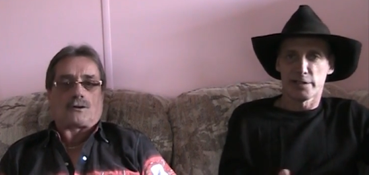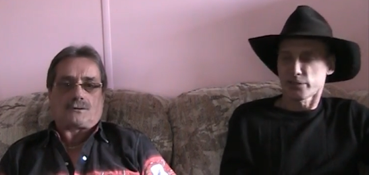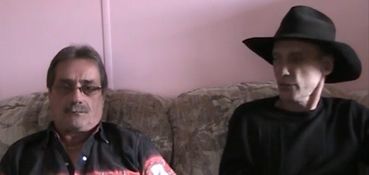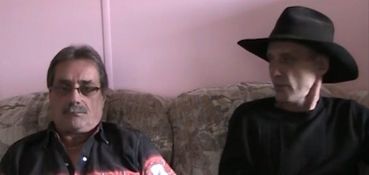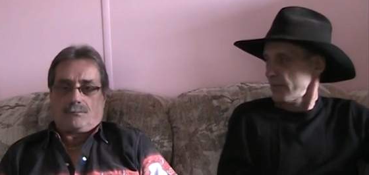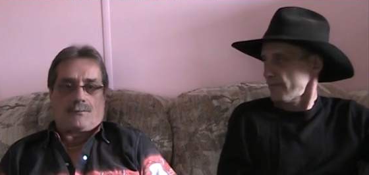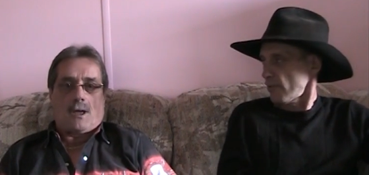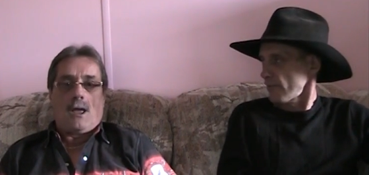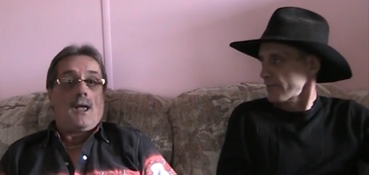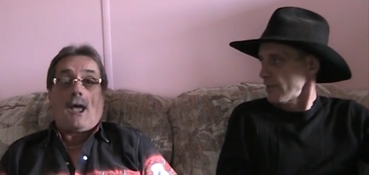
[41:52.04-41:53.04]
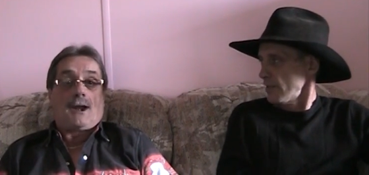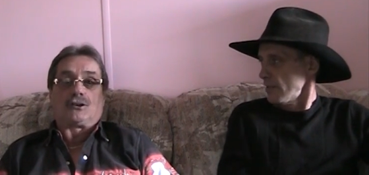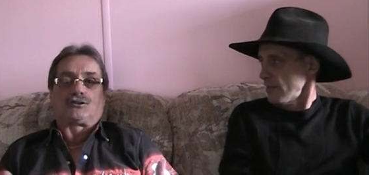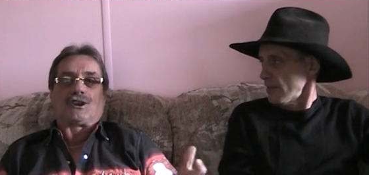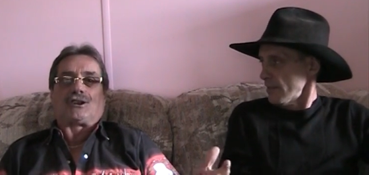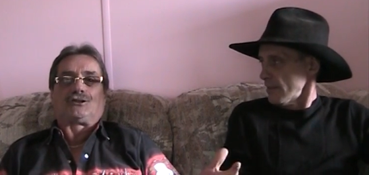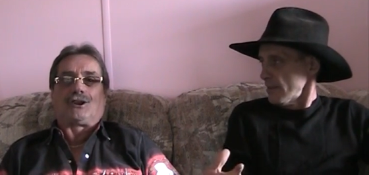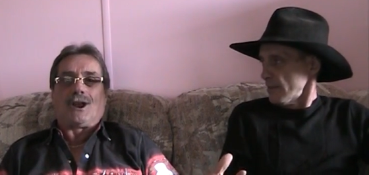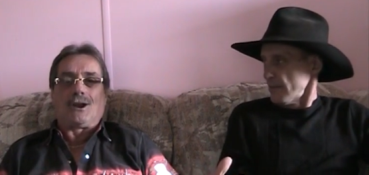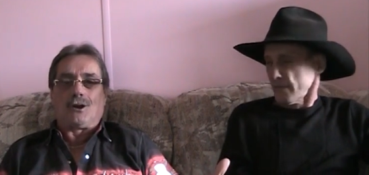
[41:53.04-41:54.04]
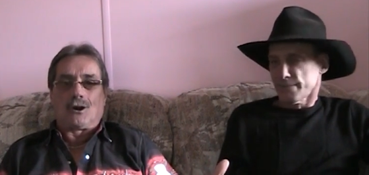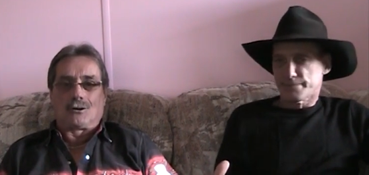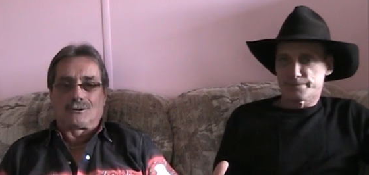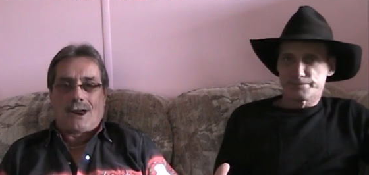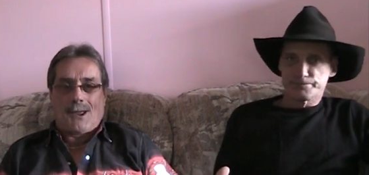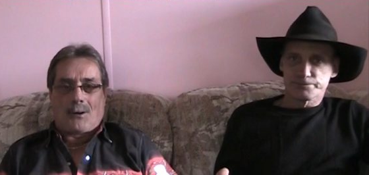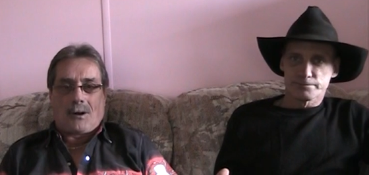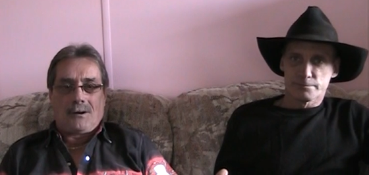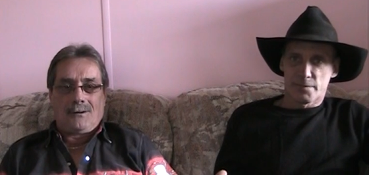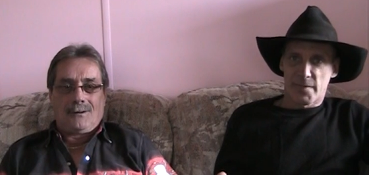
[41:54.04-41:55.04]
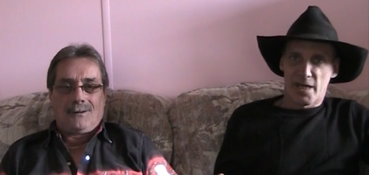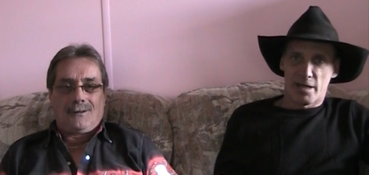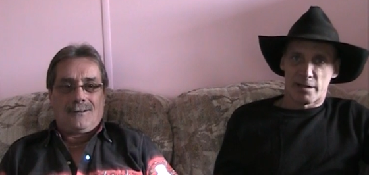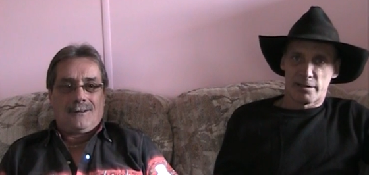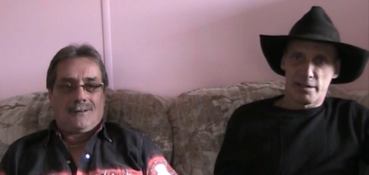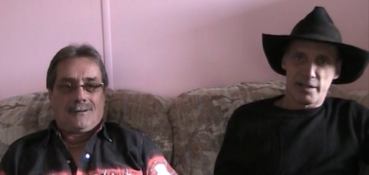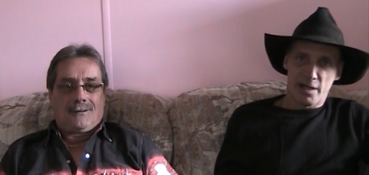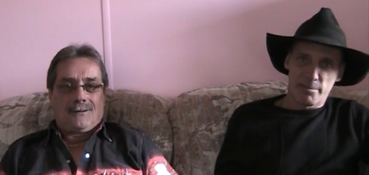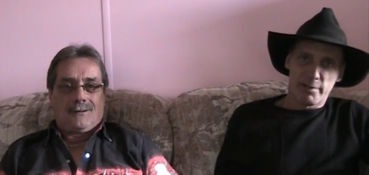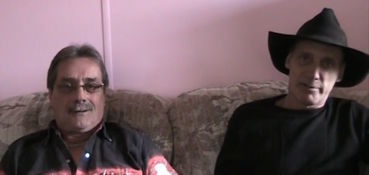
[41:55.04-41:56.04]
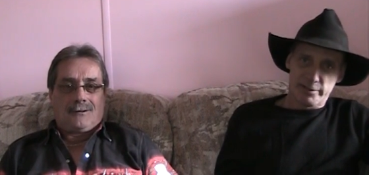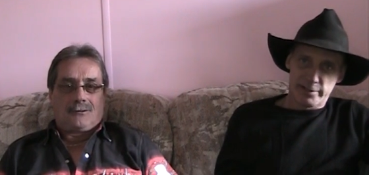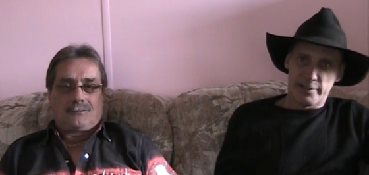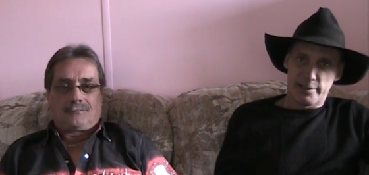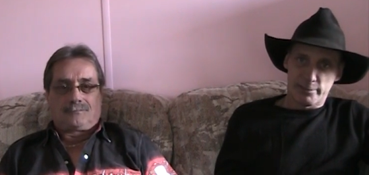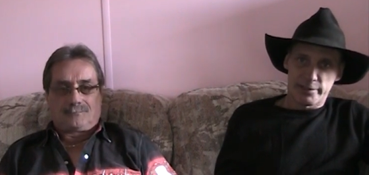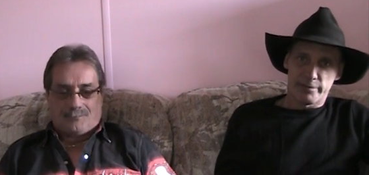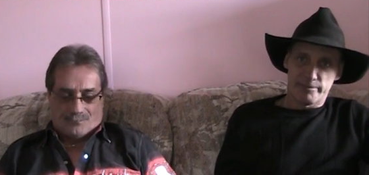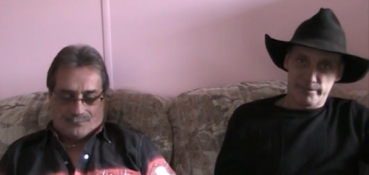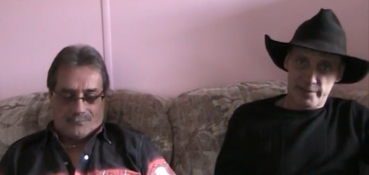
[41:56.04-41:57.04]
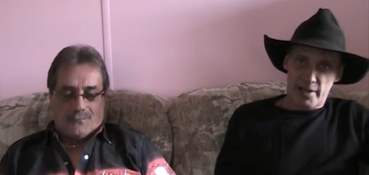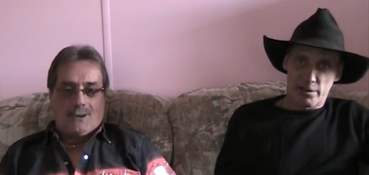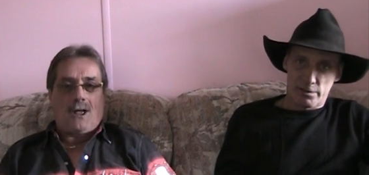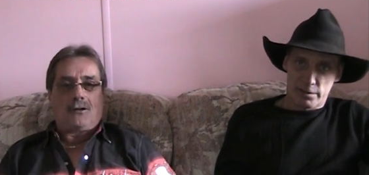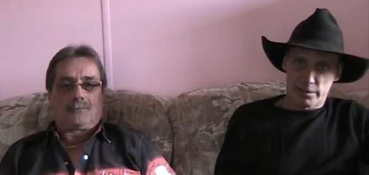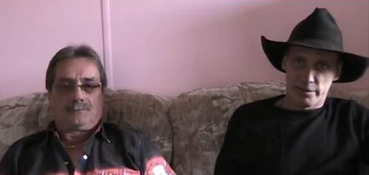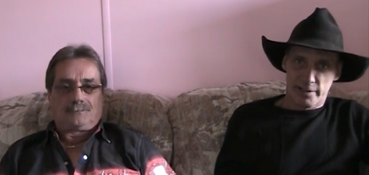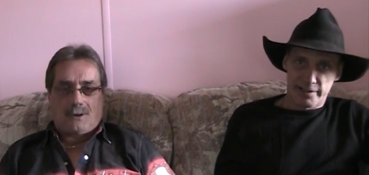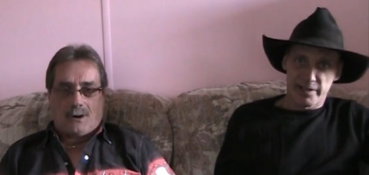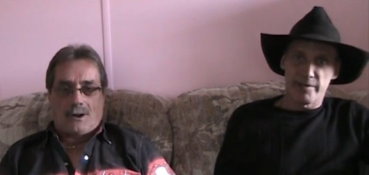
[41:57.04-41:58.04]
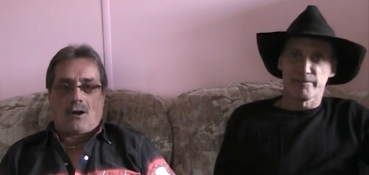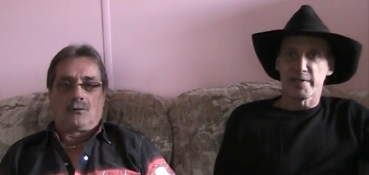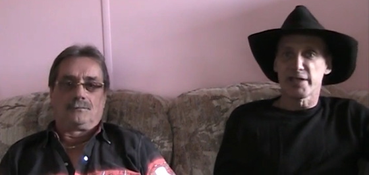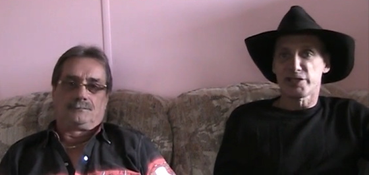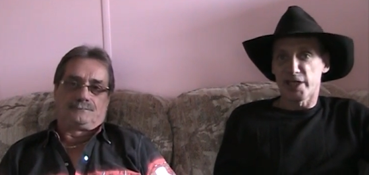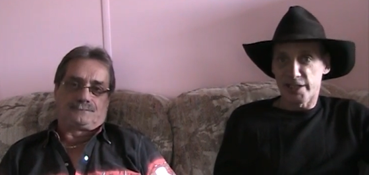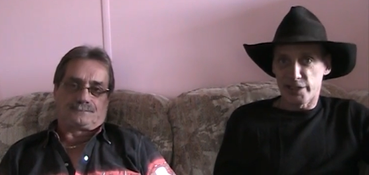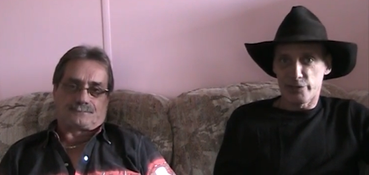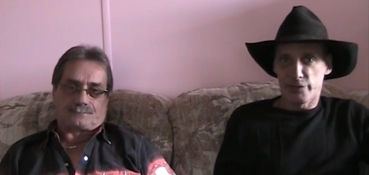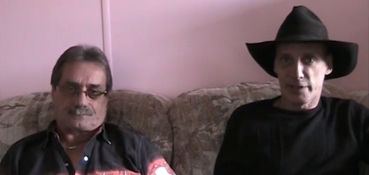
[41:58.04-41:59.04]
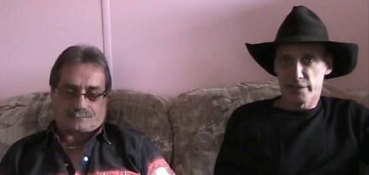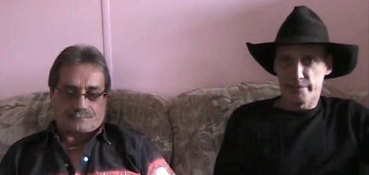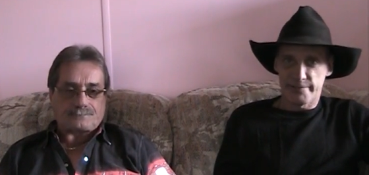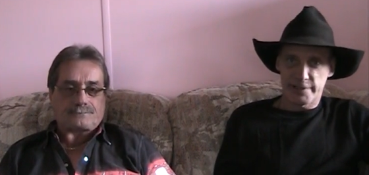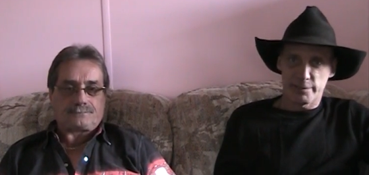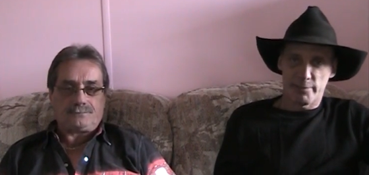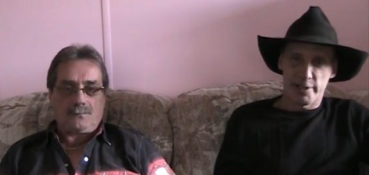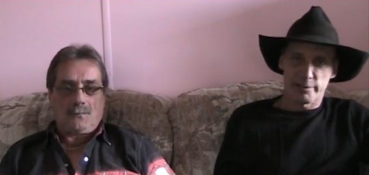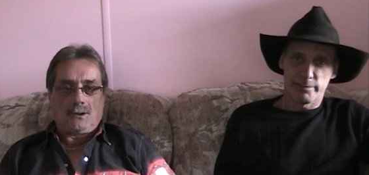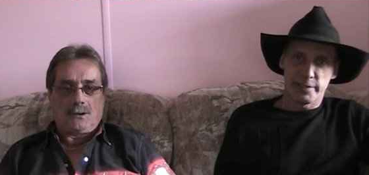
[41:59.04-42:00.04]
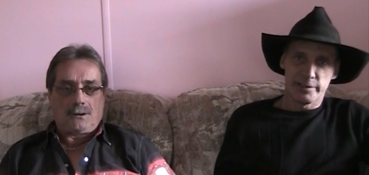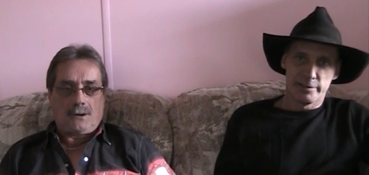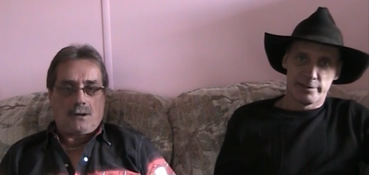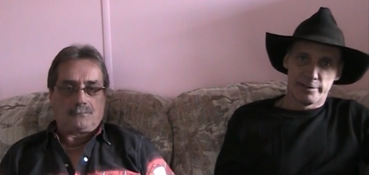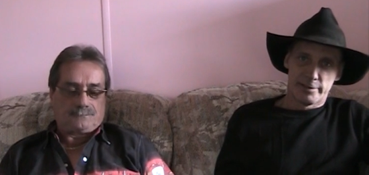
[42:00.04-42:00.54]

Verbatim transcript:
Speaker 1: and so involved.
Speaker 2: And it's 16 years later.
Speaker 1: Yeah, and I've been dealing with it for that yep. long, and they've continued to victimize me.
Speaker 2: Yeah.